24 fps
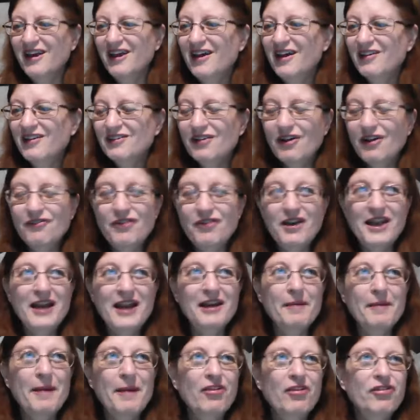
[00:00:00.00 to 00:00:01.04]
So I've only had
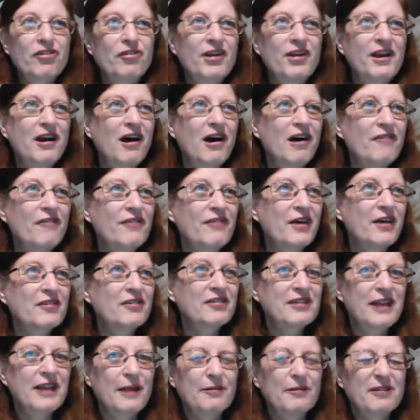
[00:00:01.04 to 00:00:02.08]
about 3.5 hours sleep.